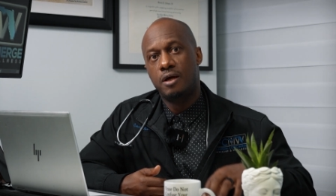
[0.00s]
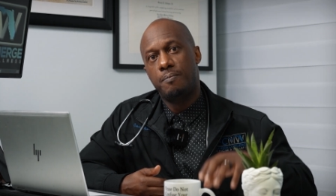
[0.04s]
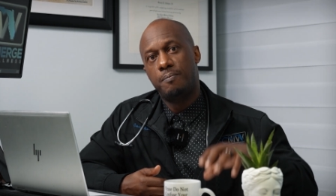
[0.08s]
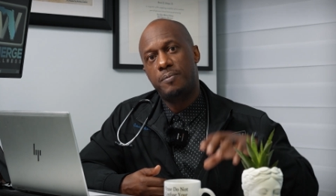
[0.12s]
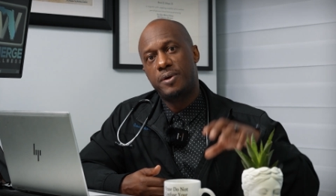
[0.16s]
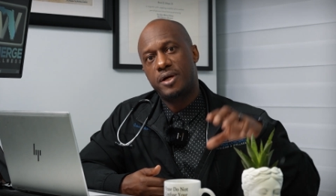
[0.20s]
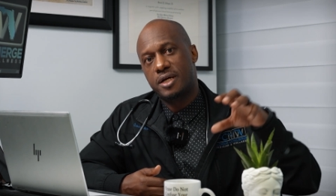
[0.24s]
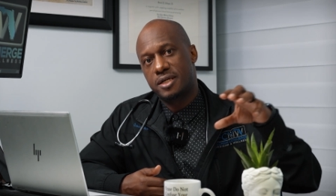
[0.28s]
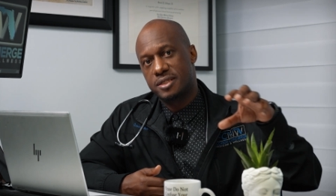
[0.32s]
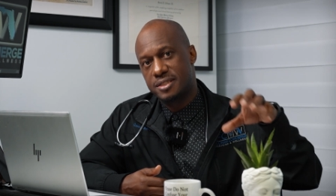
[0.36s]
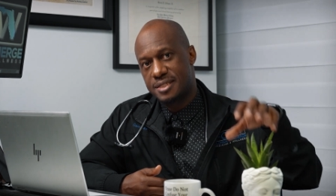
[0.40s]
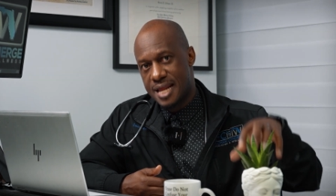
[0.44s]

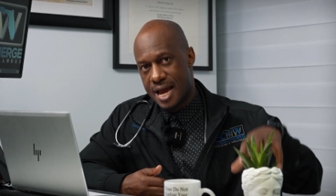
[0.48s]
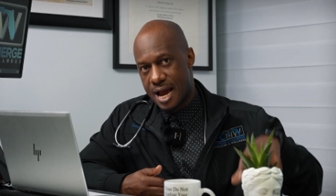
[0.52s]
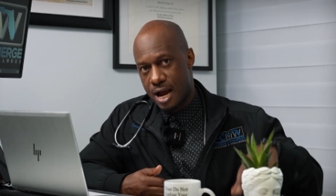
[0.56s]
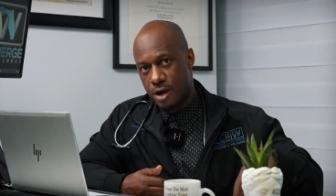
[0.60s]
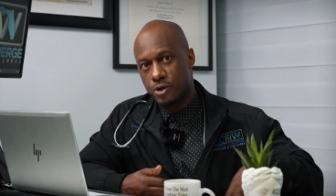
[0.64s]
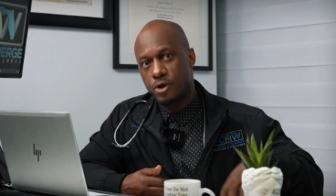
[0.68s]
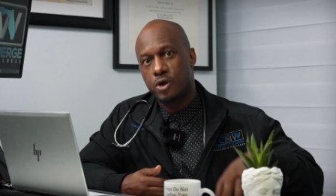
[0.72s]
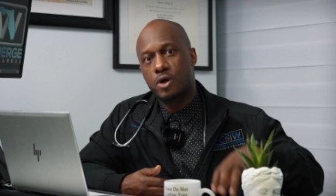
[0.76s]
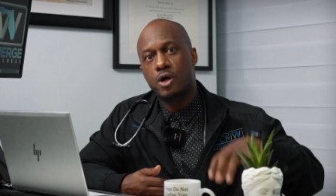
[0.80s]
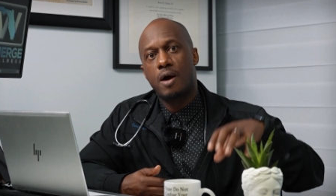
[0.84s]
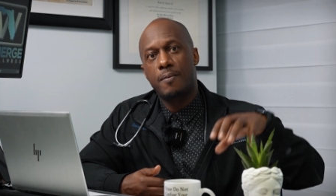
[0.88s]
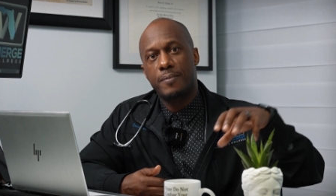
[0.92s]
because now
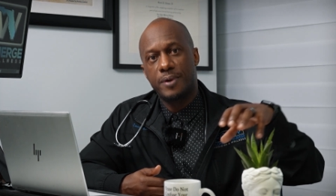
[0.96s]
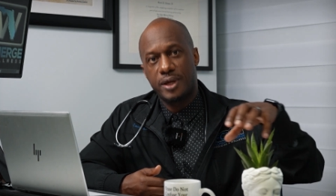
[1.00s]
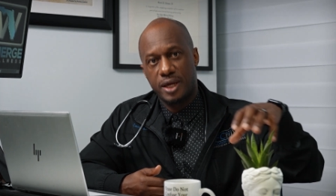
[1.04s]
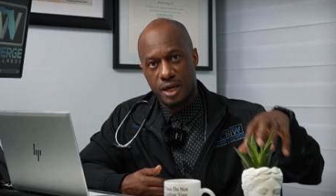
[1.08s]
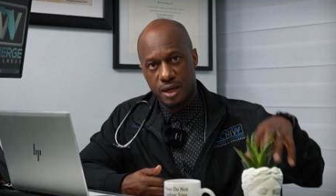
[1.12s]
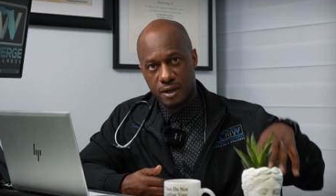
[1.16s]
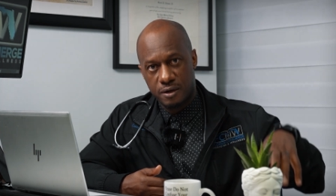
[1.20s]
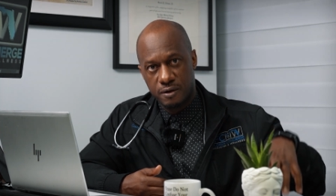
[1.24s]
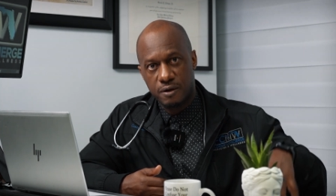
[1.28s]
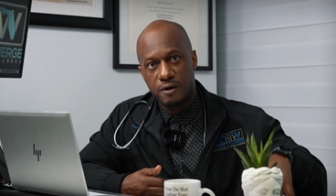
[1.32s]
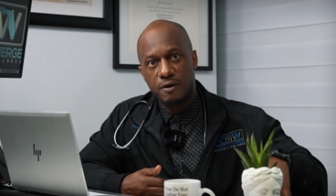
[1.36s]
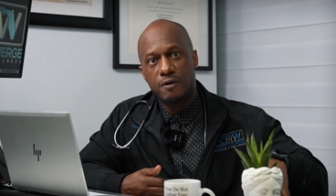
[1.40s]
you're coming
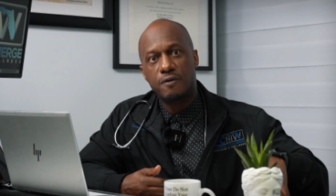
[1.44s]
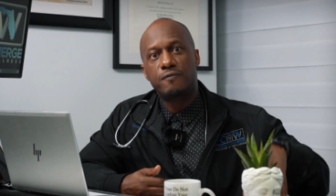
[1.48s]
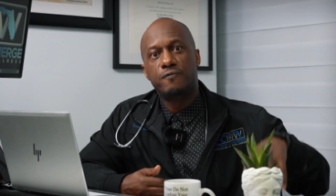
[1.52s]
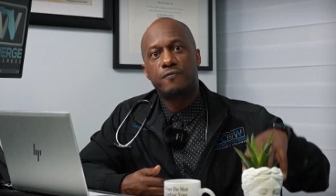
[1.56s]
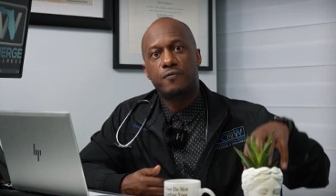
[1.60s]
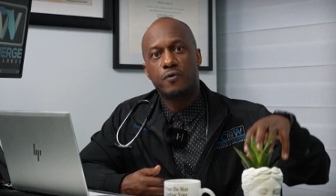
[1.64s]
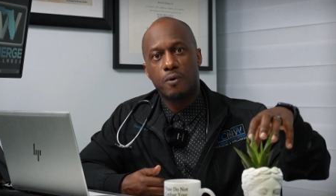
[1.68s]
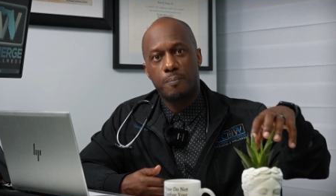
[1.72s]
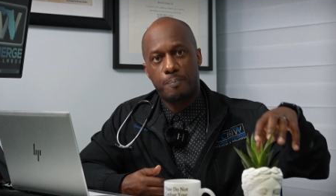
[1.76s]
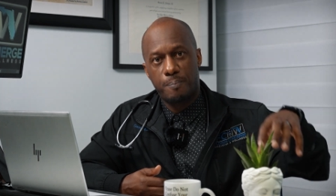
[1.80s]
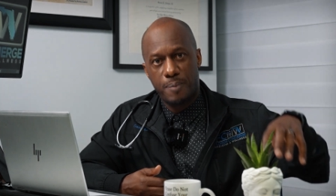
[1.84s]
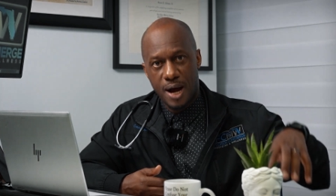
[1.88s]
in
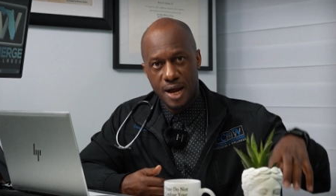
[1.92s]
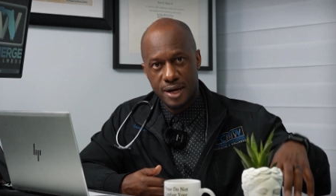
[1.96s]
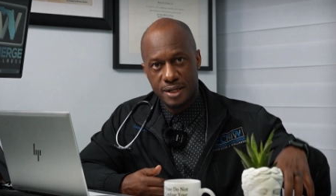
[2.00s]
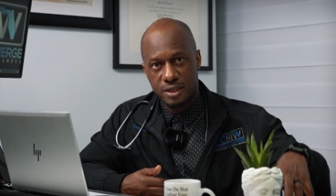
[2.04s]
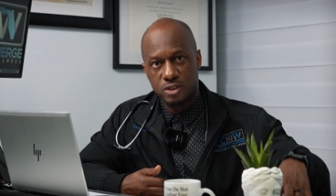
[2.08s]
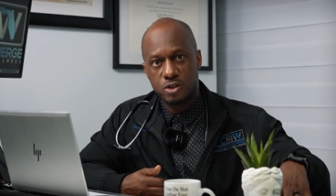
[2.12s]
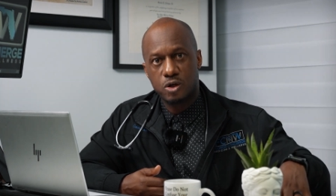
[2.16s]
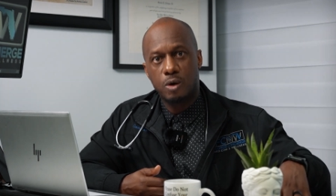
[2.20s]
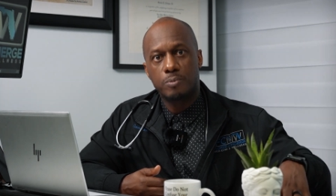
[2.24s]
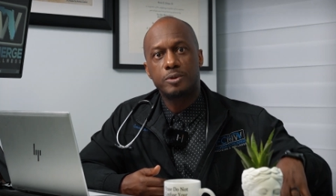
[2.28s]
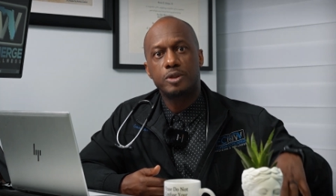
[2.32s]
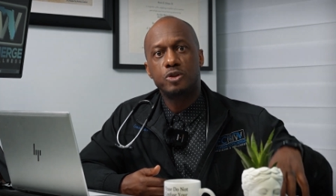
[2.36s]
for body
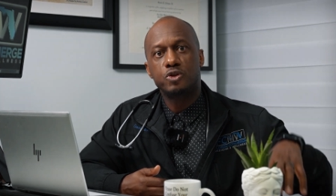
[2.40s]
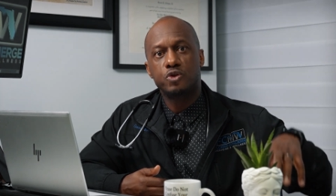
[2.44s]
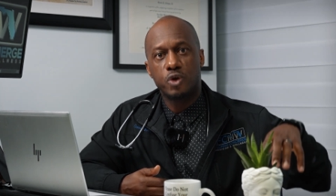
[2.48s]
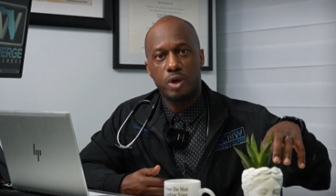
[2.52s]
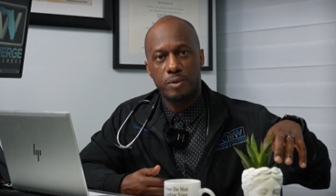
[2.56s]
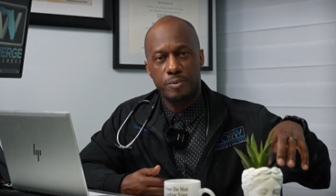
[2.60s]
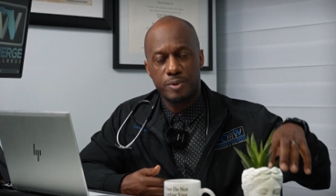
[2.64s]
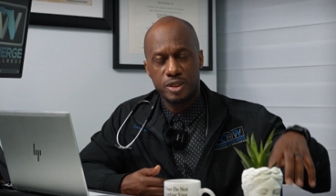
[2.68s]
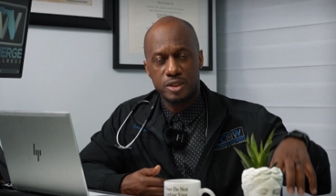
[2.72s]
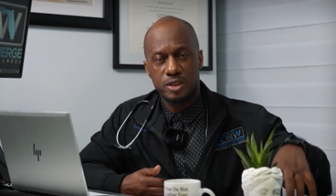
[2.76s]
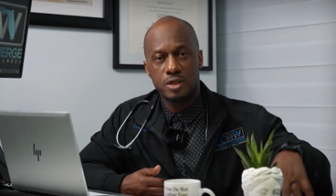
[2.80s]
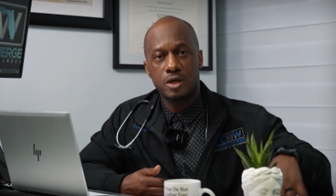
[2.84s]
sculpting
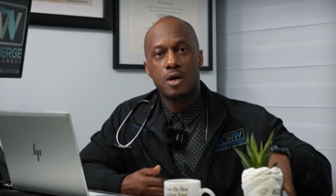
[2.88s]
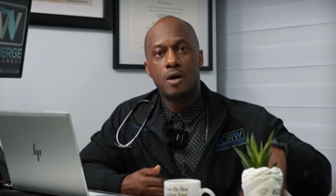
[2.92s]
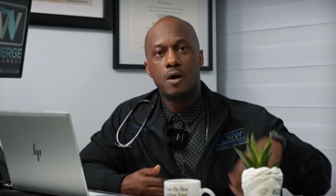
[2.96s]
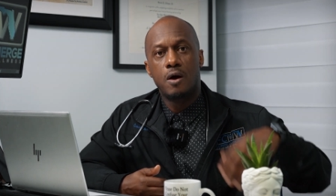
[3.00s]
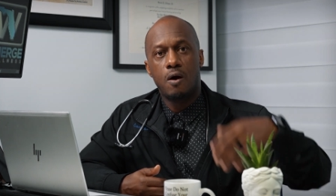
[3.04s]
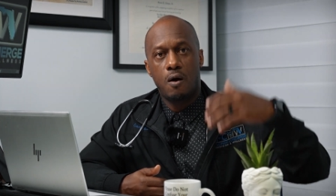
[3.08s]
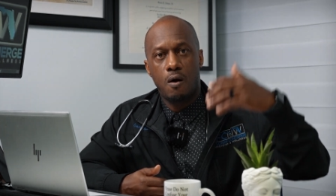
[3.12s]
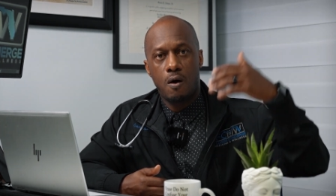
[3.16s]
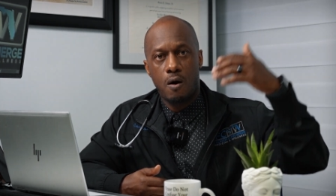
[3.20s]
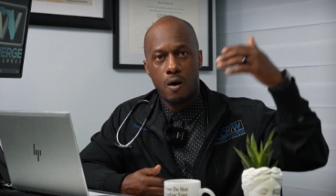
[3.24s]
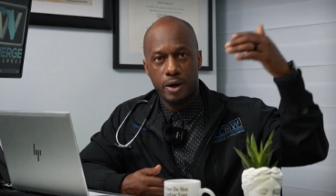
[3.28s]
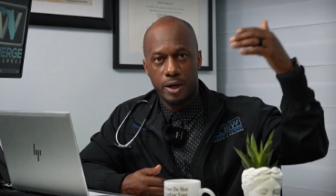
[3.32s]
treatments
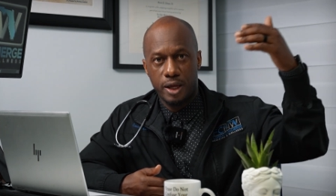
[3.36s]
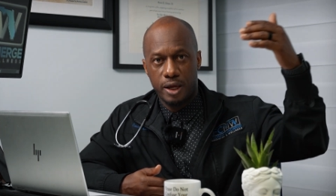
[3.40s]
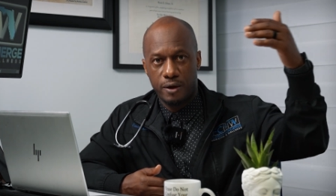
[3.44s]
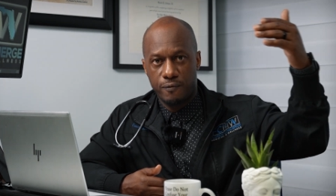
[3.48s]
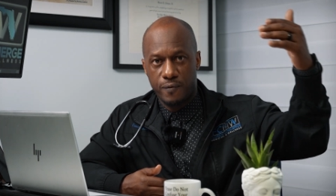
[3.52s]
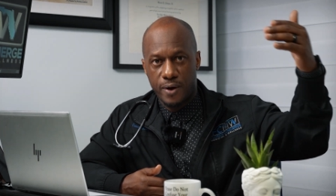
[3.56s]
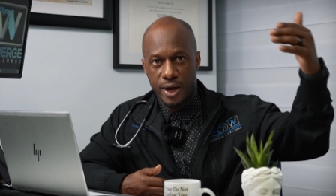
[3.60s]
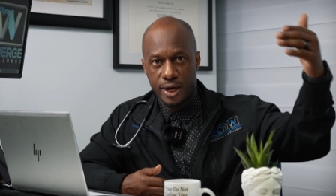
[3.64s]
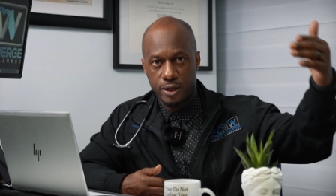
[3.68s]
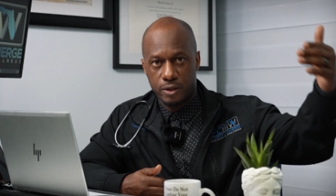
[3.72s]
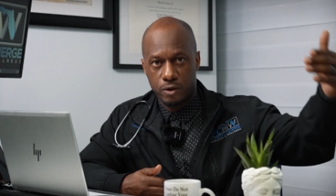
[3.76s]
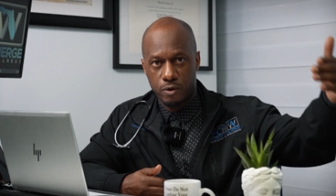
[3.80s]
on a
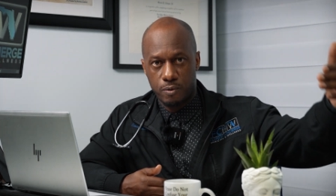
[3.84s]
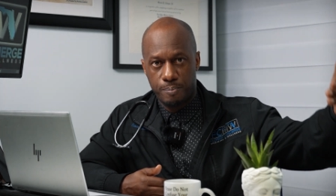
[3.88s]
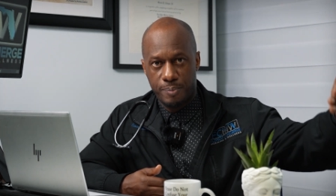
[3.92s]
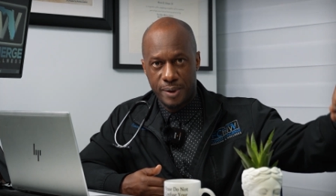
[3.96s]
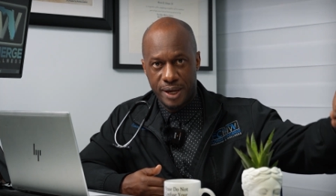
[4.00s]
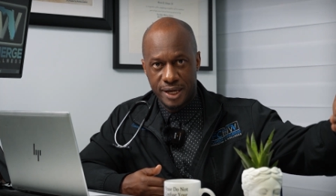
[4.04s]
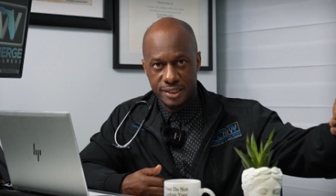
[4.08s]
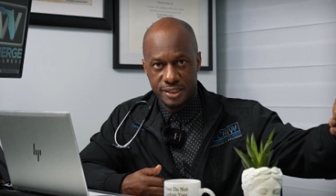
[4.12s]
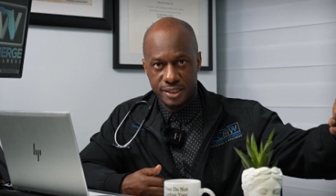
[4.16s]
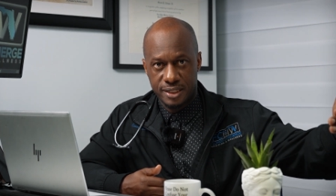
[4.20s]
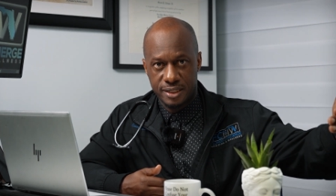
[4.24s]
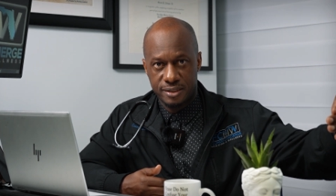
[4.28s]
regular
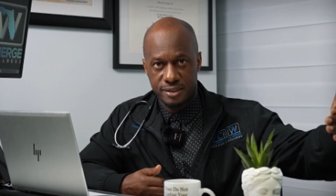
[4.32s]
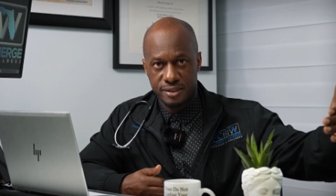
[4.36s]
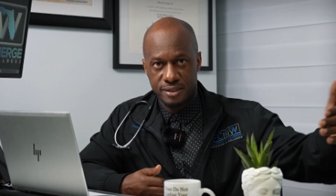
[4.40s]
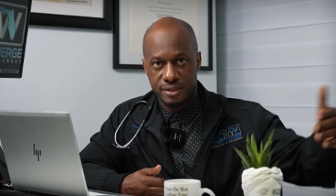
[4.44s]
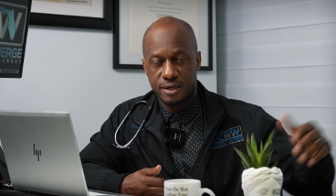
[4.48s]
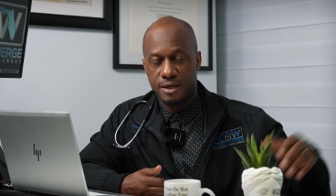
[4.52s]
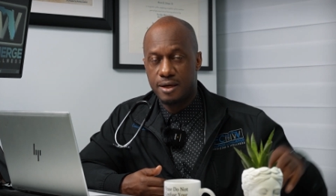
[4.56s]
basis.